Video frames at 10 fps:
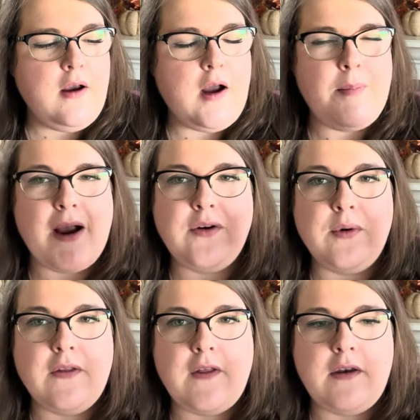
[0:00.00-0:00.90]
Um, I don't
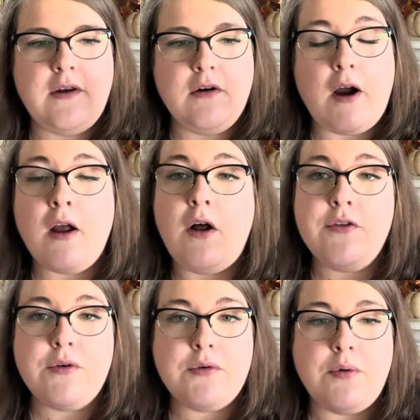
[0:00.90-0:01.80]
get that here. I
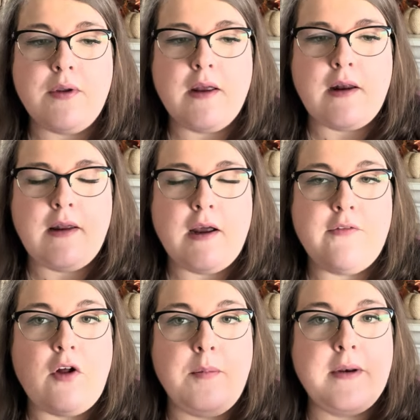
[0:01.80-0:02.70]
also don't get any kind of
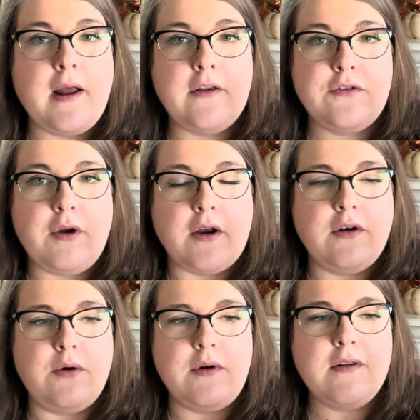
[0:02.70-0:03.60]
almond extract
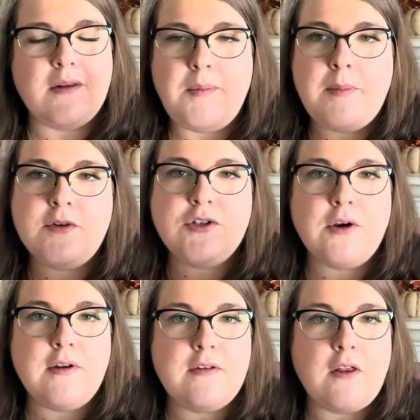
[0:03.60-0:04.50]
note because sometimes
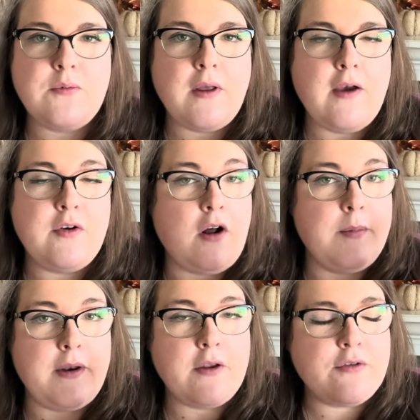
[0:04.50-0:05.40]
cherry scents will have an
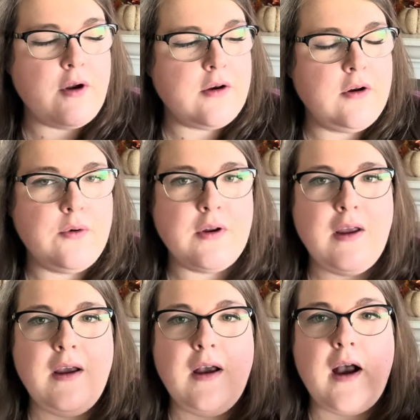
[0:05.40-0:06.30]
almond extract note.
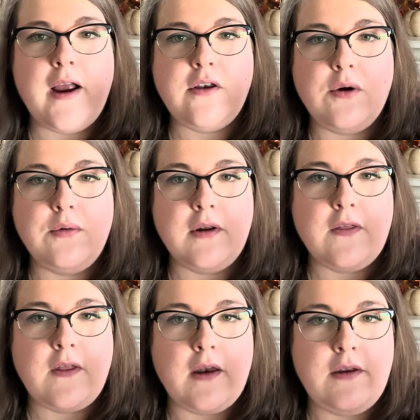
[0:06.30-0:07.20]
I don't
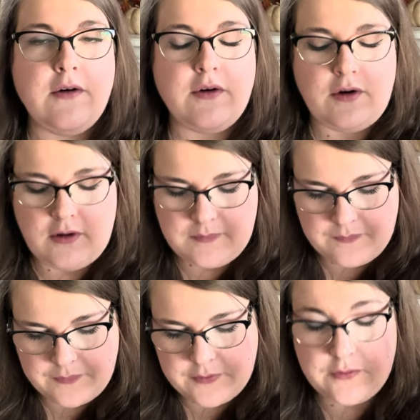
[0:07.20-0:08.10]
get that here at all.
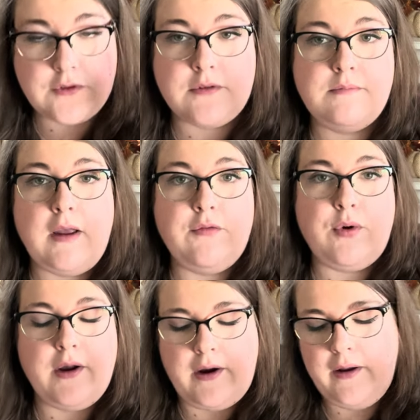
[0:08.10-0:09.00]
So just
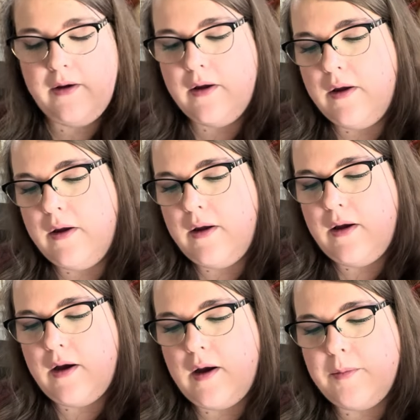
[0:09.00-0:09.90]
FYI.
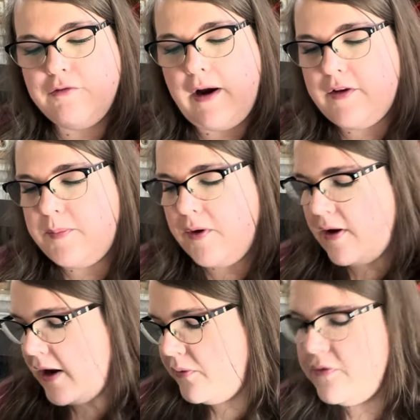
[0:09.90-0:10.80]
Um, raspberry,
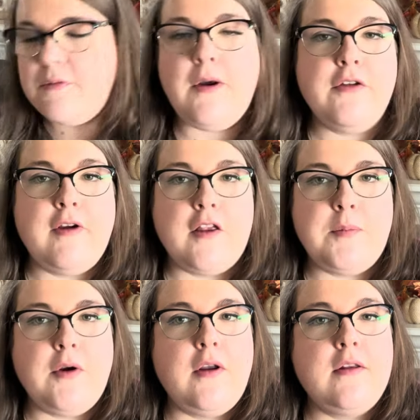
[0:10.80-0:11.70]
I don't smell the
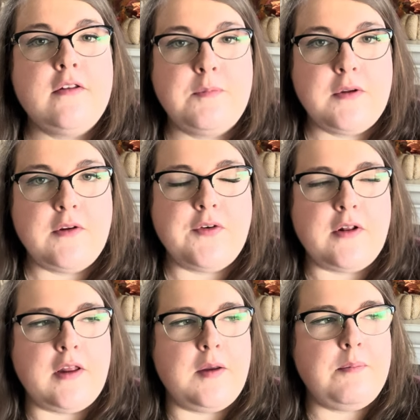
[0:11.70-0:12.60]
raspberry
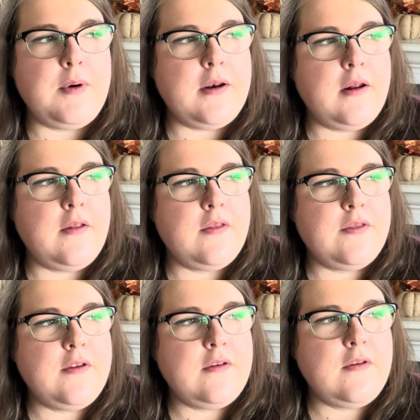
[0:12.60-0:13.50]
specifically, but
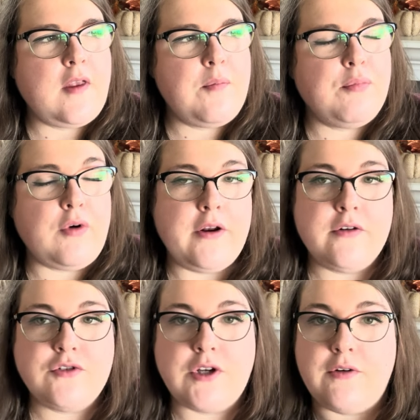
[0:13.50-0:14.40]
this is a brighter
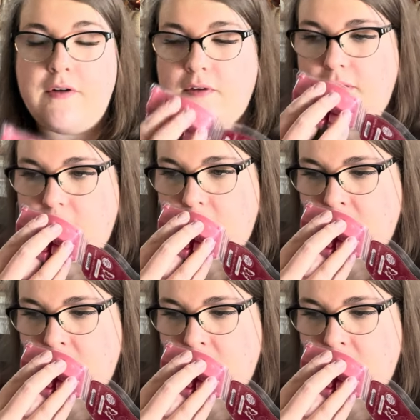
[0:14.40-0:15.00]
cherry scent.